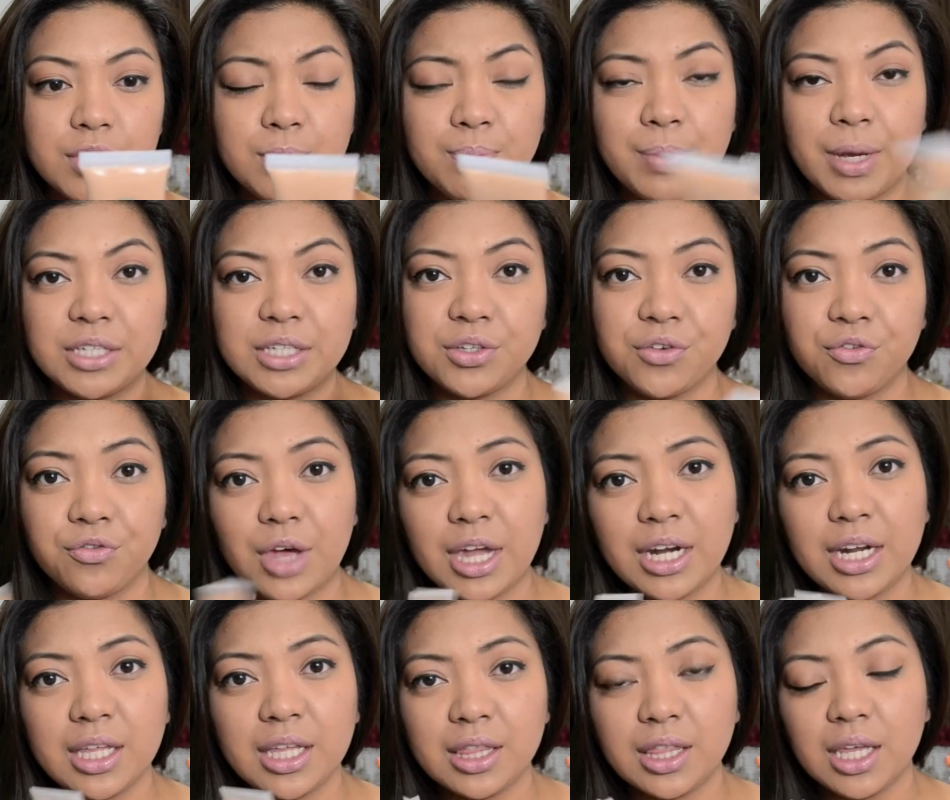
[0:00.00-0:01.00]
Beige. If
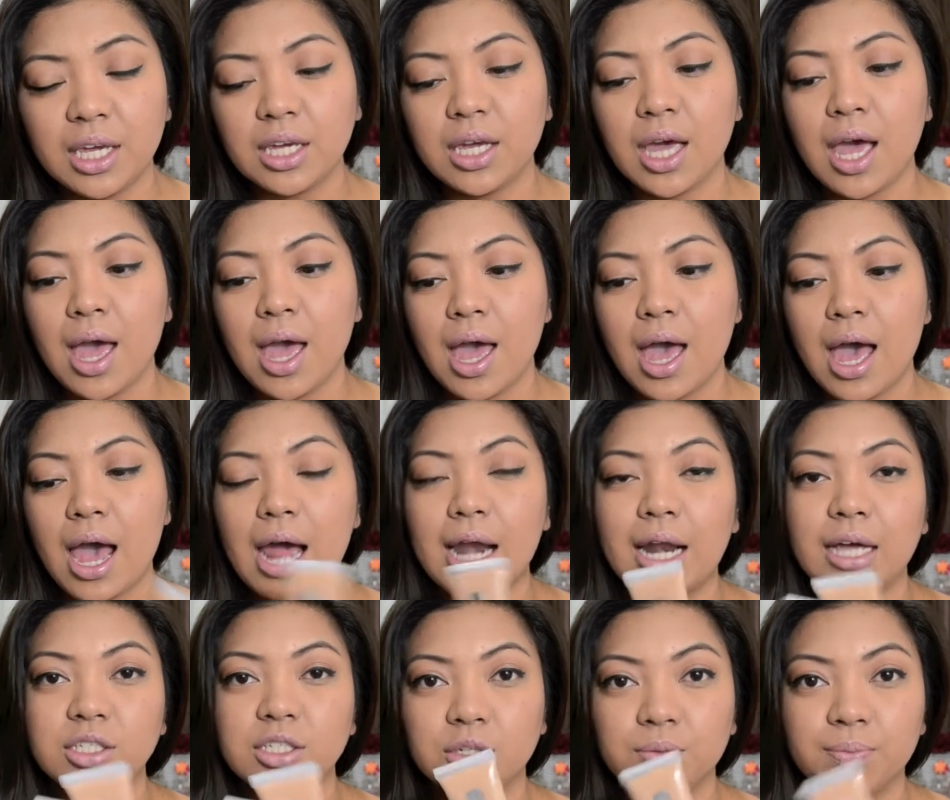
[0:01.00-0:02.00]
anything, I
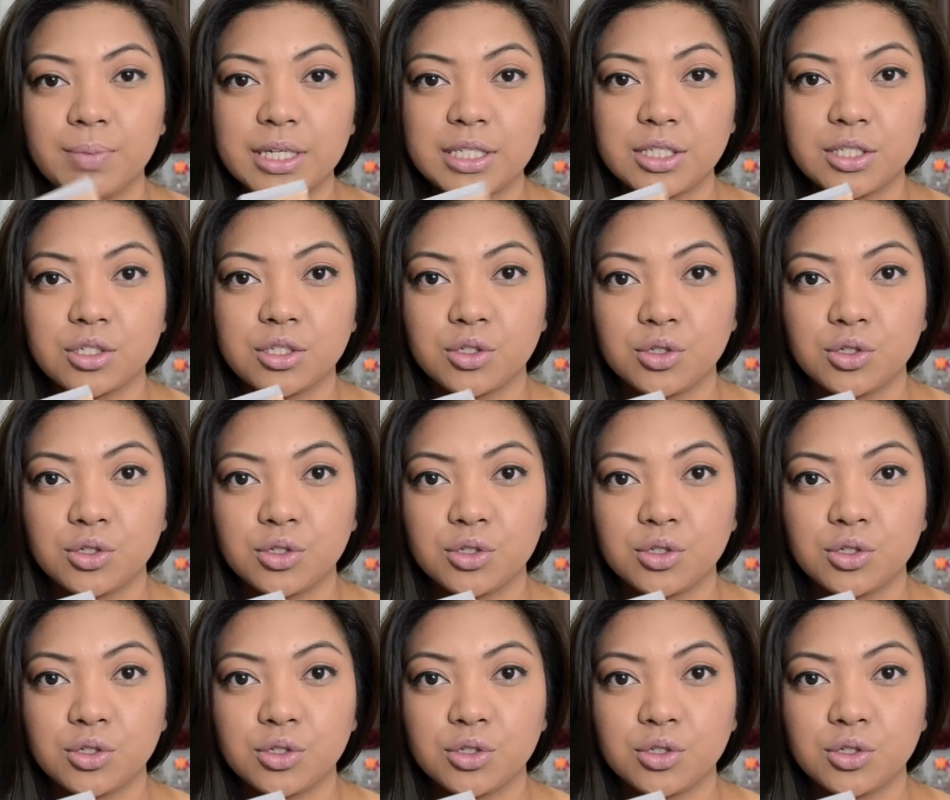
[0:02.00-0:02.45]
like to mix the